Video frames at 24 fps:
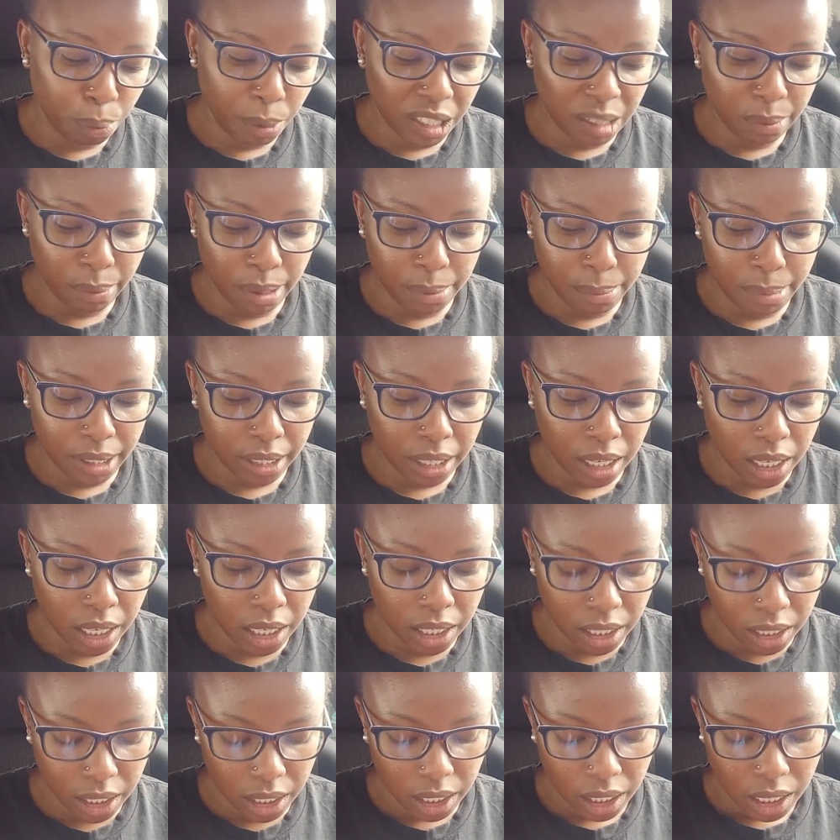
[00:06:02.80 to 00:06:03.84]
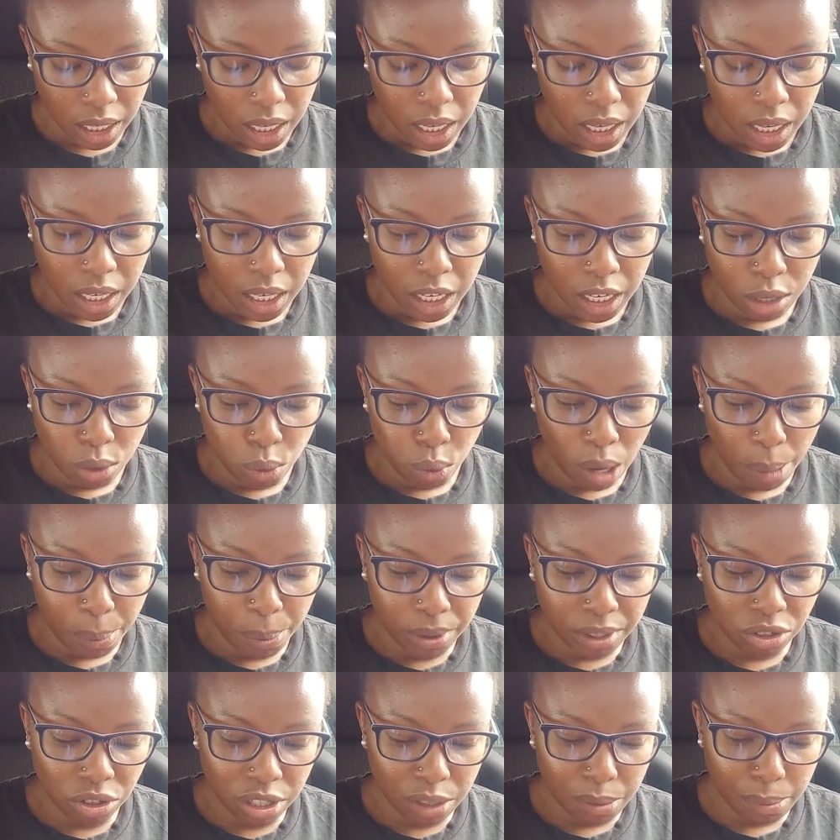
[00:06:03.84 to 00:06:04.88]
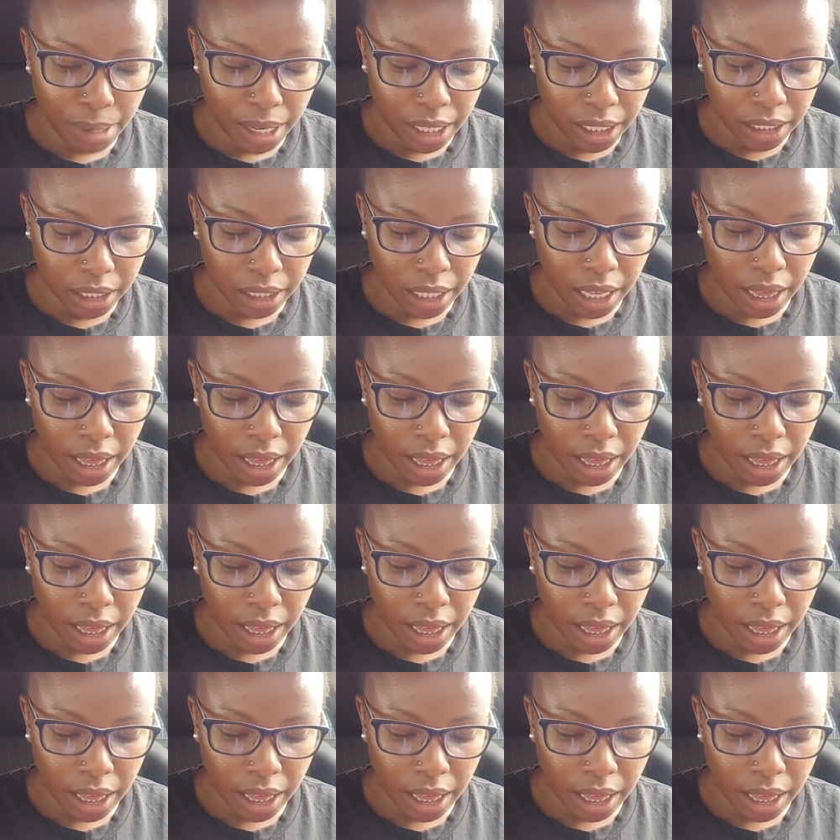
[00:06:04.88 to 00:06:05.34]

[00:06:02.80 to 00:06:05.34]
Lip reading: to pass by Best Lady, Ninuapo treatment,